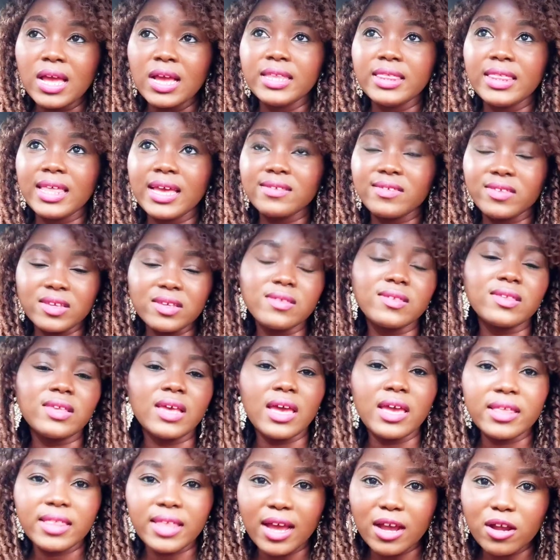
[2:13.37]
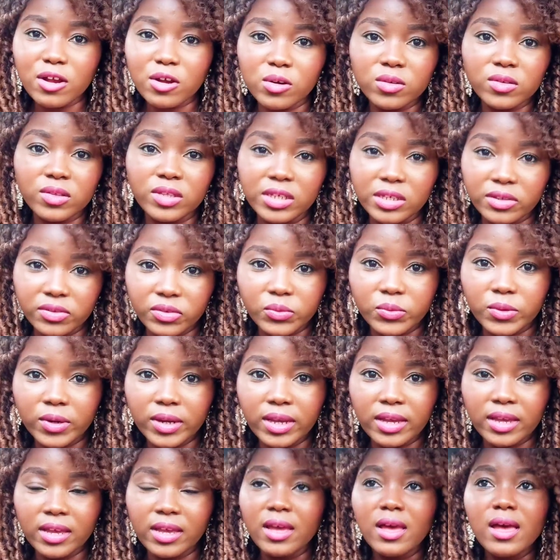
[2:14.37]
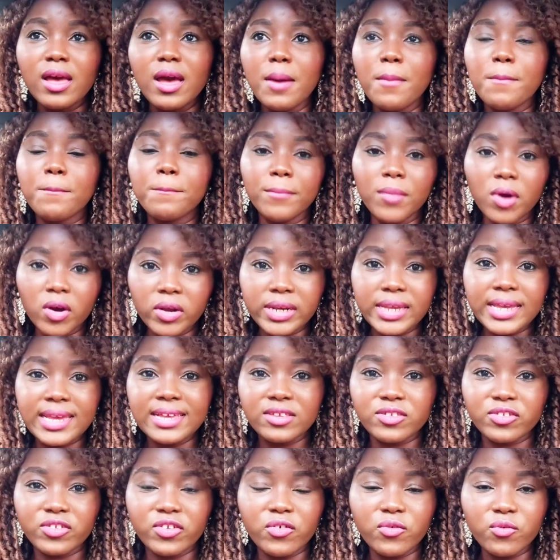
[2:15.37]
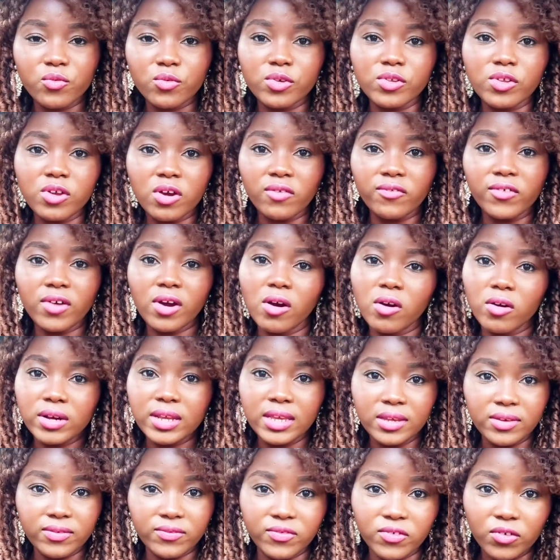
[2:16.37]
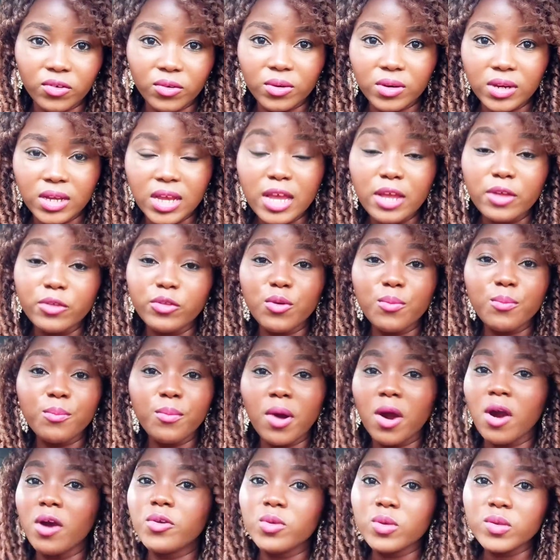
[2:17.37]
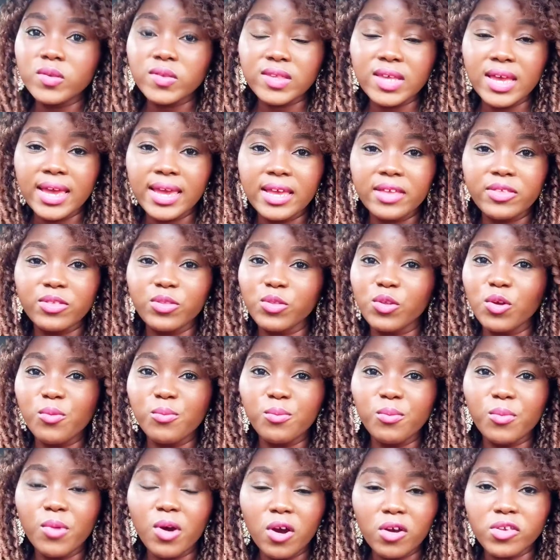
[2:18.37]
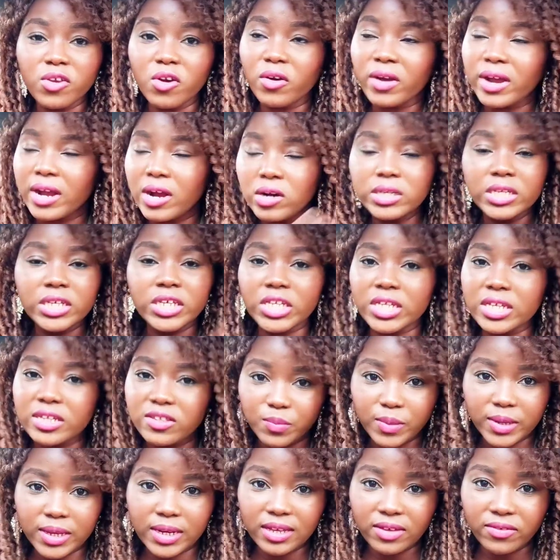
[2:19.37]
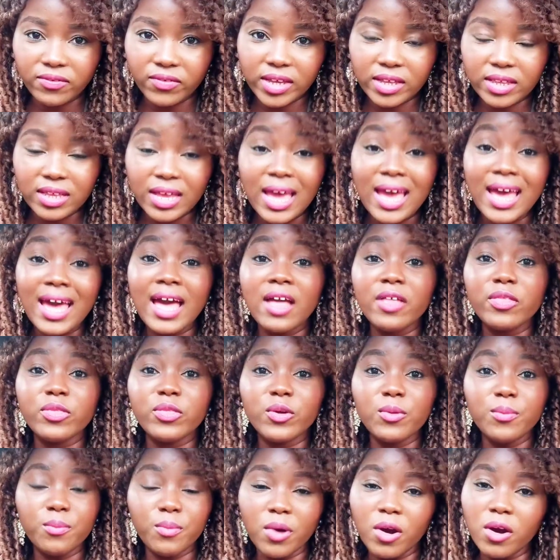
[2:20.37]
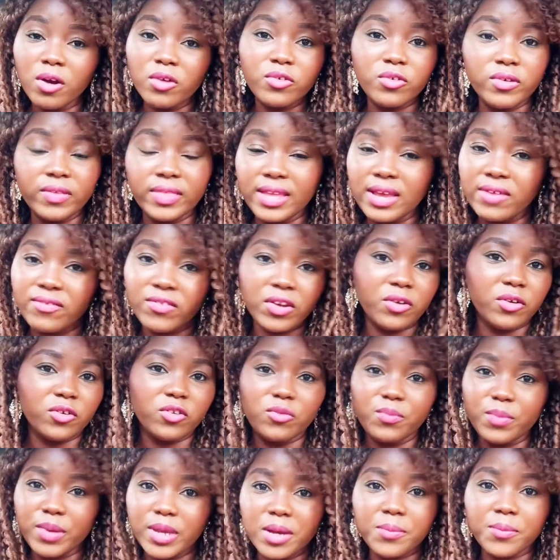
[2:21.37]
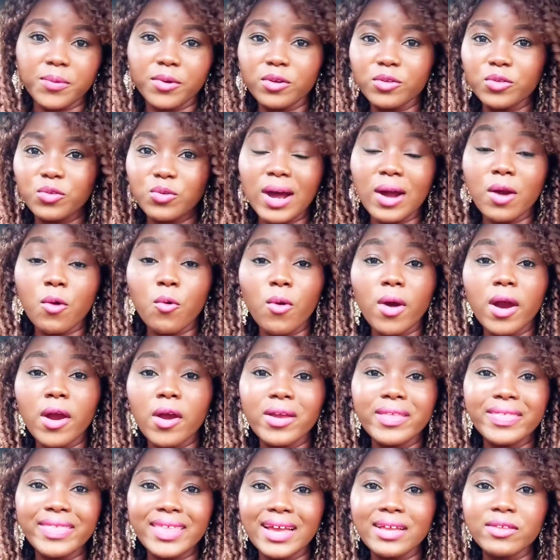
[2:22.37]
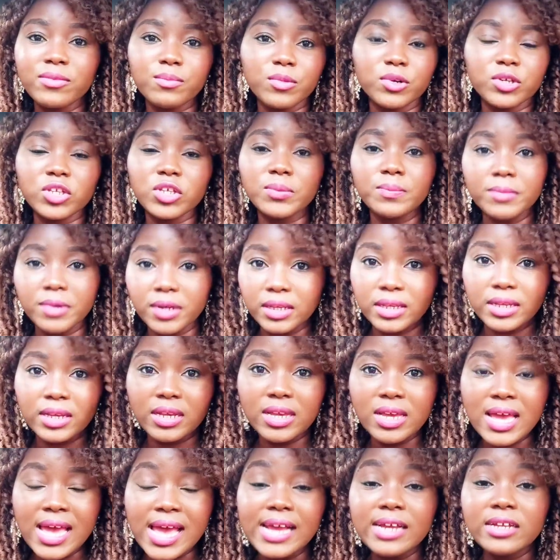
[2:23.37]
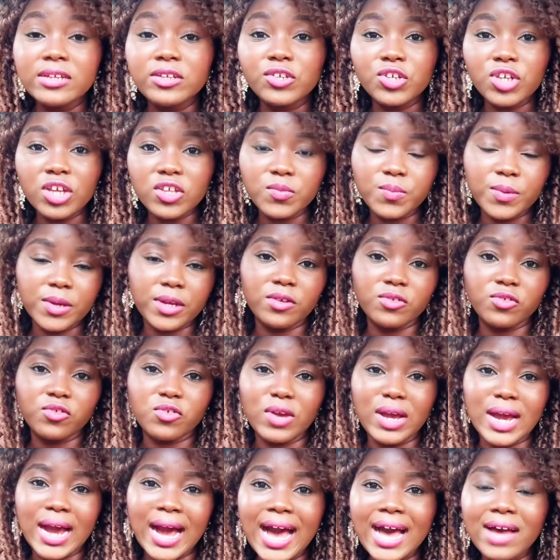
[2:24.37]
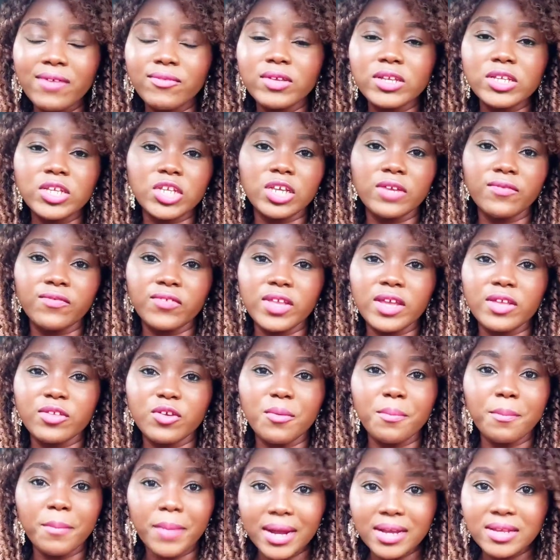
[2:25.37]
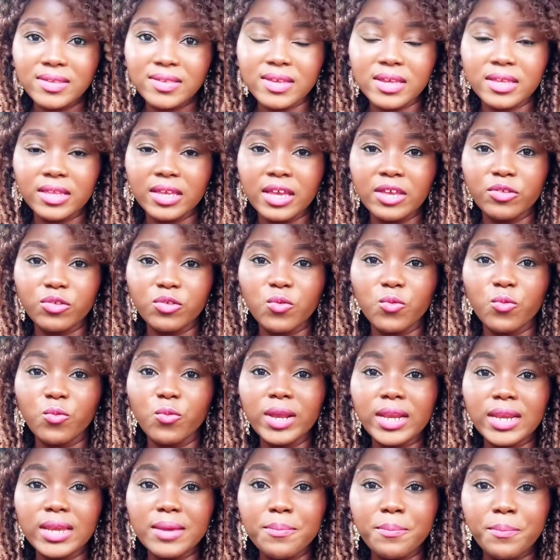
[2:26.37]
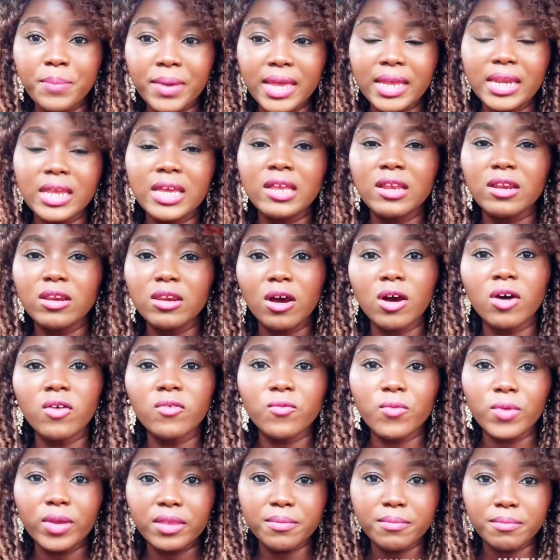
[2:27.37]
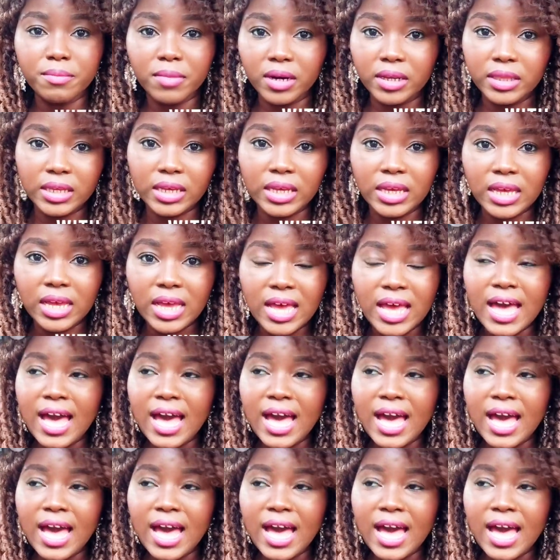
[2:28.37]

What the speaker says: There's this saying that goes this way. Money is the root of all evil. The more you say it, the more your conscience believe it, and the more you're never going to be able to acquire that much money just because you haven't shifted your mindset into really being in love with money.